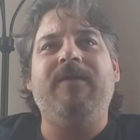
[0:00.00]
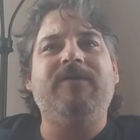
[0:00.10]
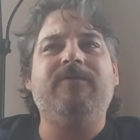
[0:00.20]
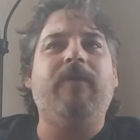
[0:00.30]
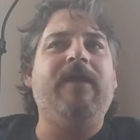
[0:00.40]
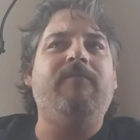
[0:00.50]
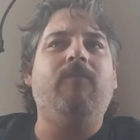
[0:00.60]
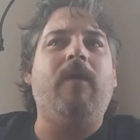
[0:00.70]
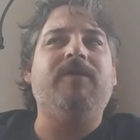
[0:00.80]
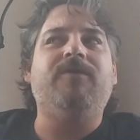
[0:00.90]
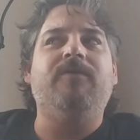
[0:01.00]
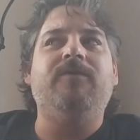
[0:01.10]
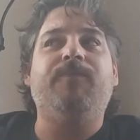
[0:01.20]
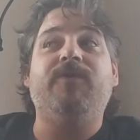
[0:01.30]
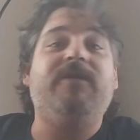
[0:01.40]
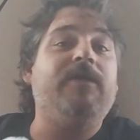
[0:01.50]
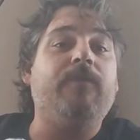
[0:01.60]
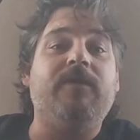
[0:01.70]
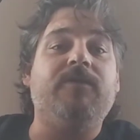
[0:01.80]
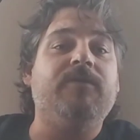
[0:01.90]
there's great westerns, prestige
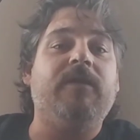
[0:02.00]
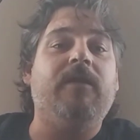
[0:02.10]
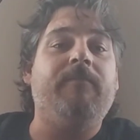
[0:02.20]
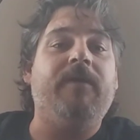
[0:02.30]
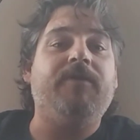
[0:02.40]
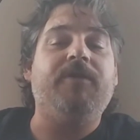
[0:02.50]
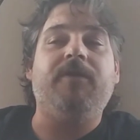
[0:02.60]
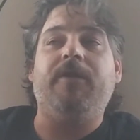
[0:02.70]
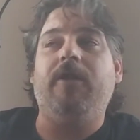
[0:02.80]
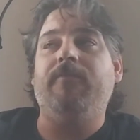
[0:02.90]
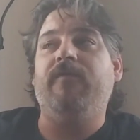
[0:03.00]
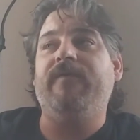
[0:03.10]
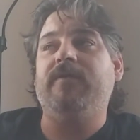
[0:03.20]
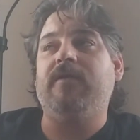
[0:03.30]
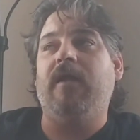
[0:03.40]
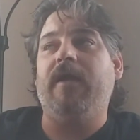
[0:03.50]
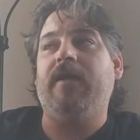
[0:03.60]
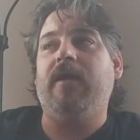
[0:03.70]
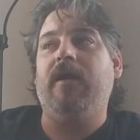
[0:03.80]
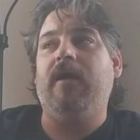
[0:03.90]
westerns I didn't mention. You know, movies
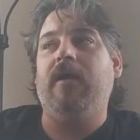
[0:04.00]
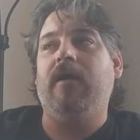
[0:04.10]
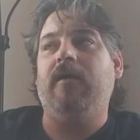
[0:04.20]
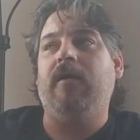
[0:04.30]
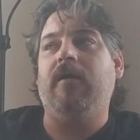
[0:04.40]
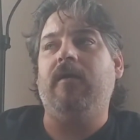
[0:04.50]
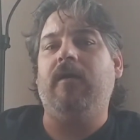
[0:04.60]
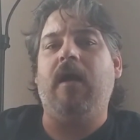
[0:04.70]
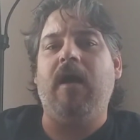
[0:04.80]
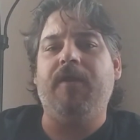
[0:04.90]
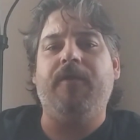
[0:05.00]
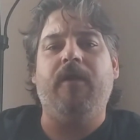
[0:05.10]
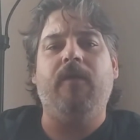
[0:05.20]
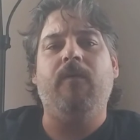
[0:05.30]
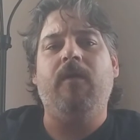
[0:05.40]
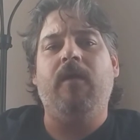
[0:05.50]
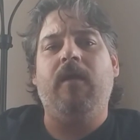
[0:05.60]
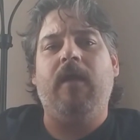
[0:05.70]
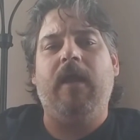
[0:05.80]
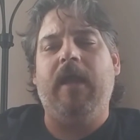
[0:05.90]
like uh, uh, Hondo
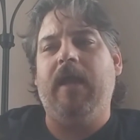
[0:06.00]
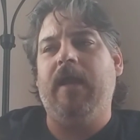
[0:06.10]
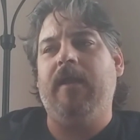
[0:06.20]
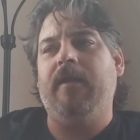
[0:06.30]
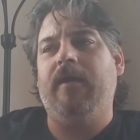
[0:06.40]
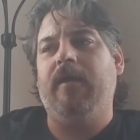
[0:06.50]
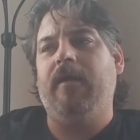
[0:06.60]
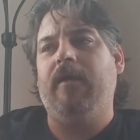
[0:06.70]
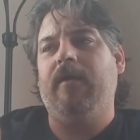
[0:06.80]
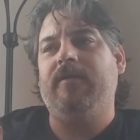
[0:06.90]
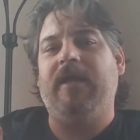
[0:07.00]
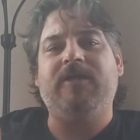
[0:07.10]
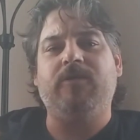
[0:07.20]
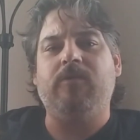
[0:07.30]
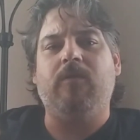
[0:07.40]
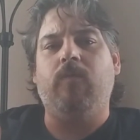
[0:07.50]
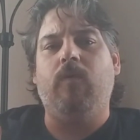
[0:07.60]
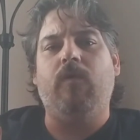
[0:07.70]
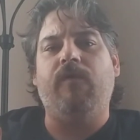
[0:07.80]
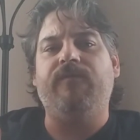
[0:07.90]
and uh, Dances with
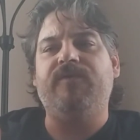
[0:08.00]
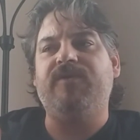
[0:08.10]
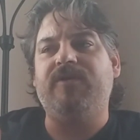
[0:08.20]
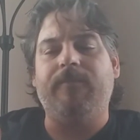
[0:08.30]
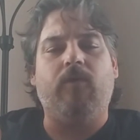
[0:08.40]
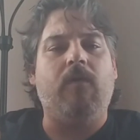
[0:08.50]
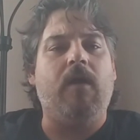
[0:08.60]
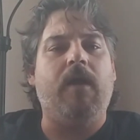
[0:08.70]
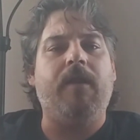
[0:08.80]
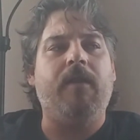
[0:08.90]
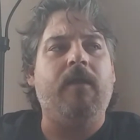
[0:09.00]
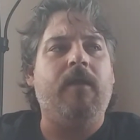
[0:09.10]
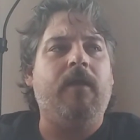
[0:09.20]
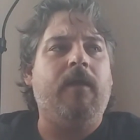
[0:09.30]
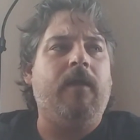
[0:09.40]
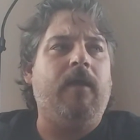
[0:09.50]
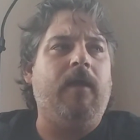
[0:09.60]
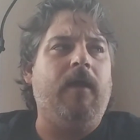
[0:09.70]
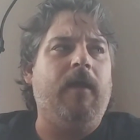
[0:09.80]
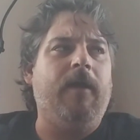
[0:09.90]
Wolves, Cimarron.
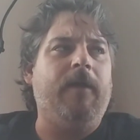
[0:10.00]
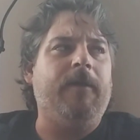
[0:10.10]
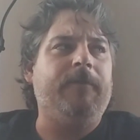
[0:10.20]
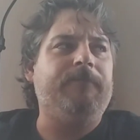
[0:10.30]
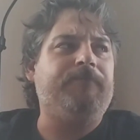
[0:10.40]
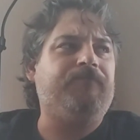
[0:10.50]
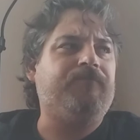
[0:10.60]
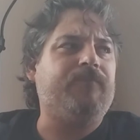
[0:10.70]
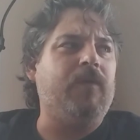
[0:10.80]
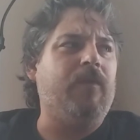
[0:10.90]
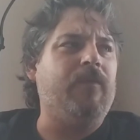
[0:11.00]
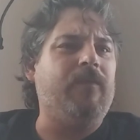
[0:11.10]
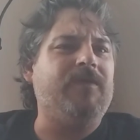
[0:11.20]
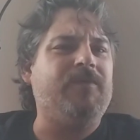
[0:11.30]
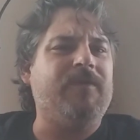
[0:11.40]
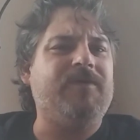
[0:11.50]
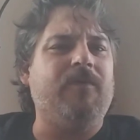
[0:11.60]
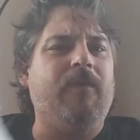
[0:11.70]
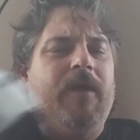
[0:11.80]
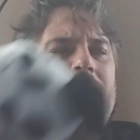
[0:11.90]
Uh, what's what's the
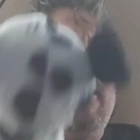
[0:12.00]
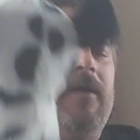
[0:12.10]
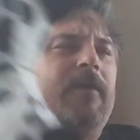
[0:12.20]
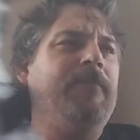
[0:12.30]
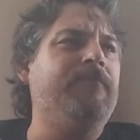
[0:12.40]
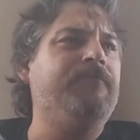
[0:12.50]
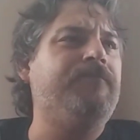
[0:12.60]
one? Um,